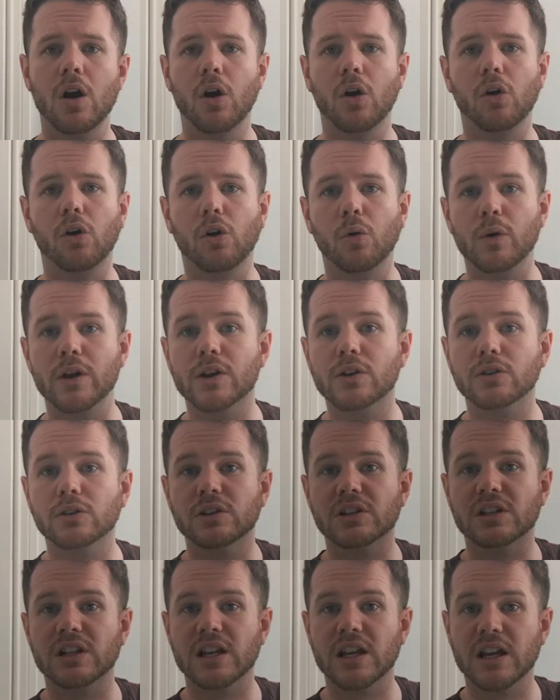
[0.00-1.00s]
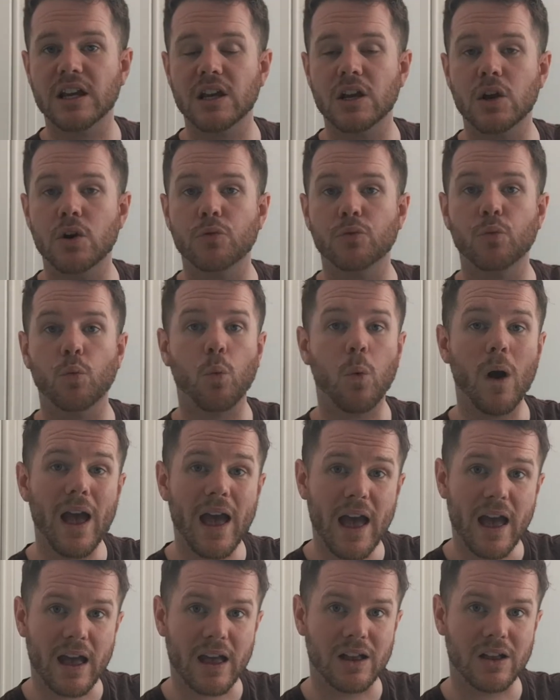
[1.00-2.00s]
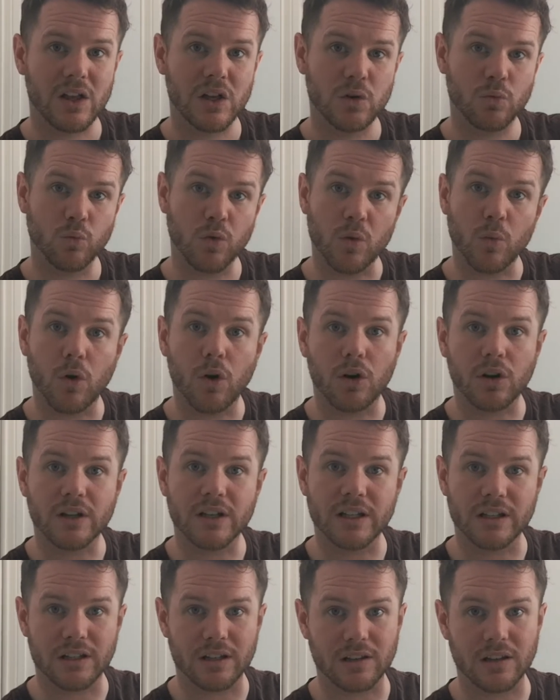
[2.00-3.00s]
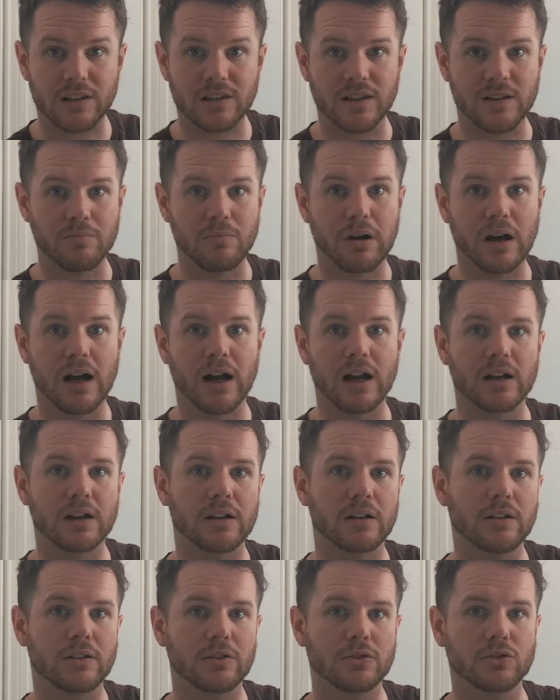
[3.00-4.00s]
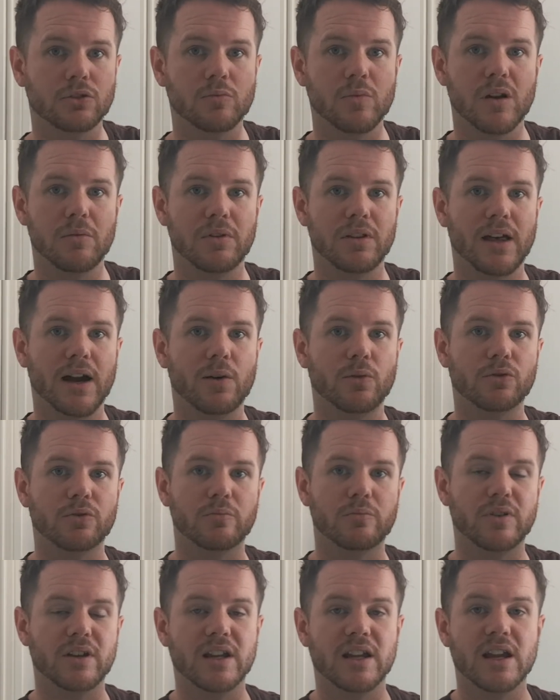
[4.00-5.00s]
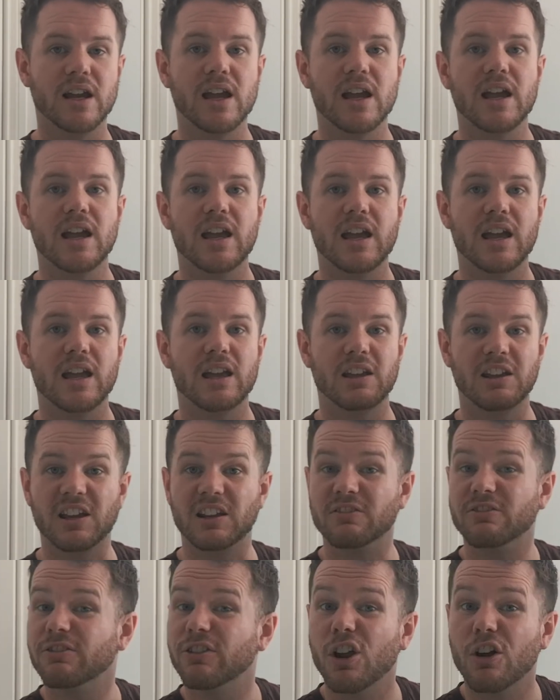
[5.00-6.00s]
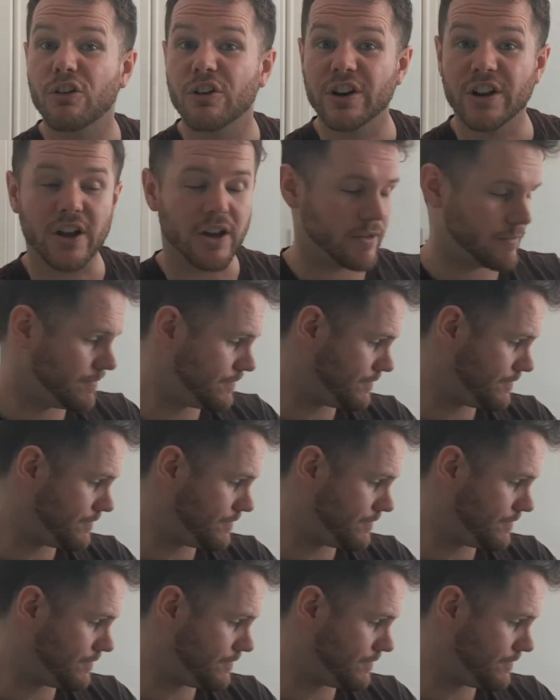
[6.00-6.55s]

Or we could say where we walked into the theme park. So maybe that would be in Florida.